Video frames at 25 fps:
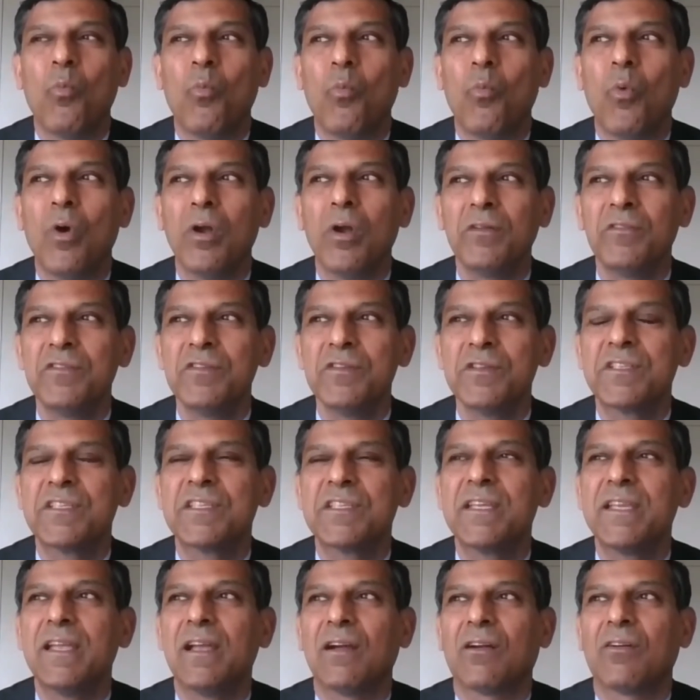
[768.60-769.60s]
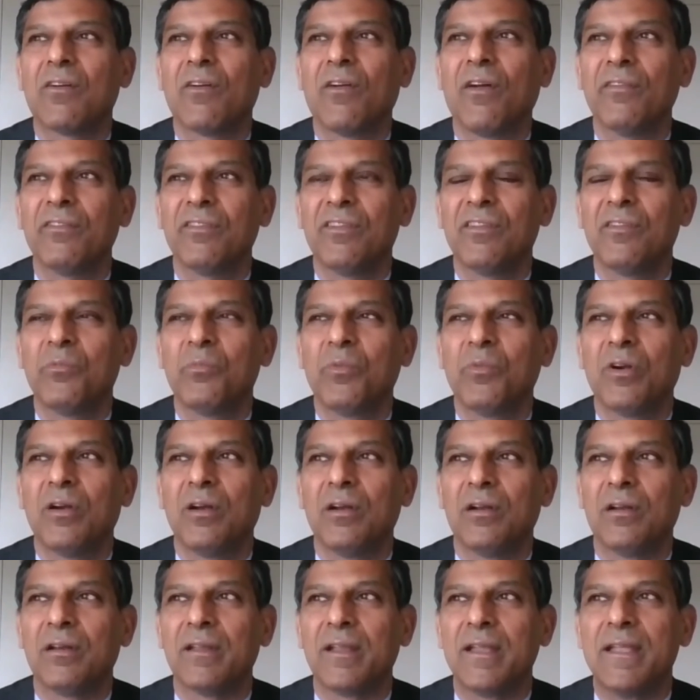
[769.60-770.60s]
What you see across the
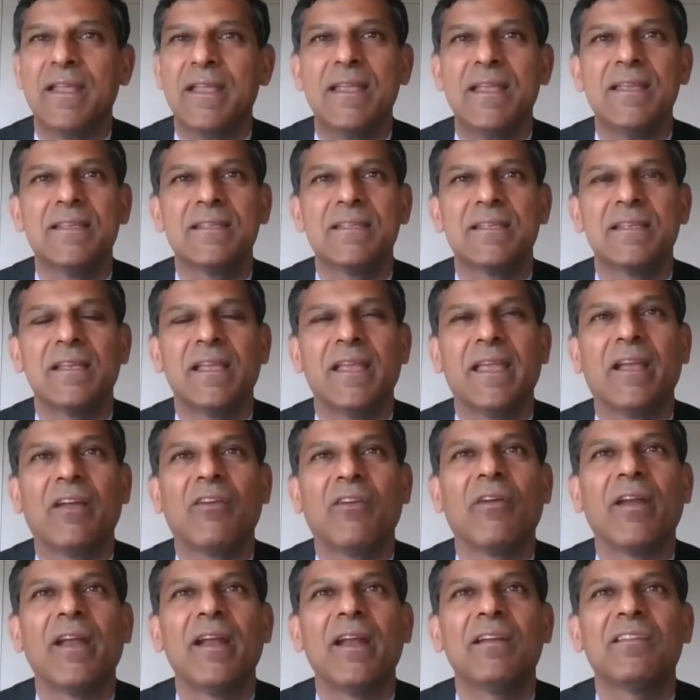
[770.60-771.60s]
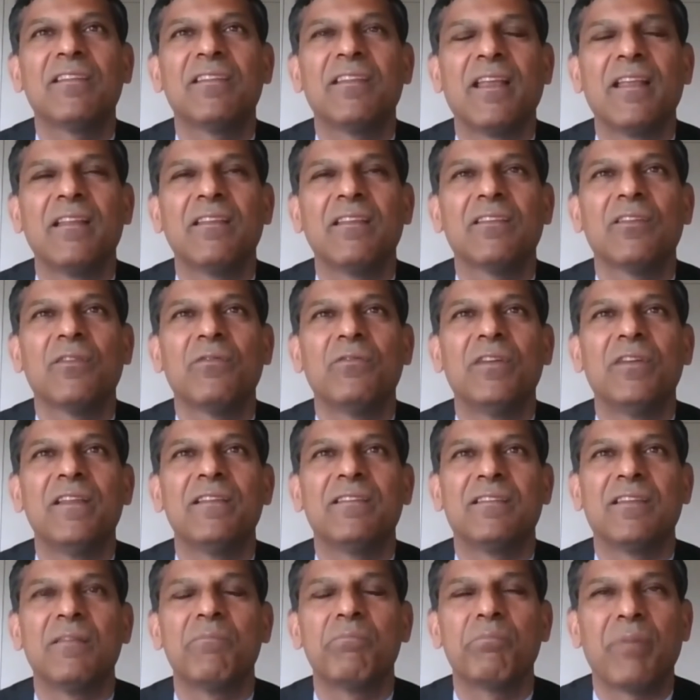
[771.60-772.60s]
world is a great sense of
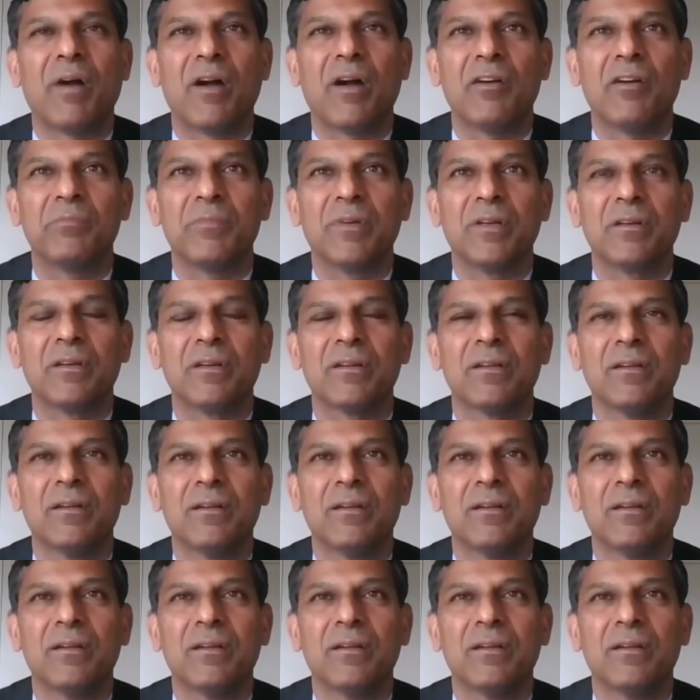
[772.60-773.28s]
disempowerment.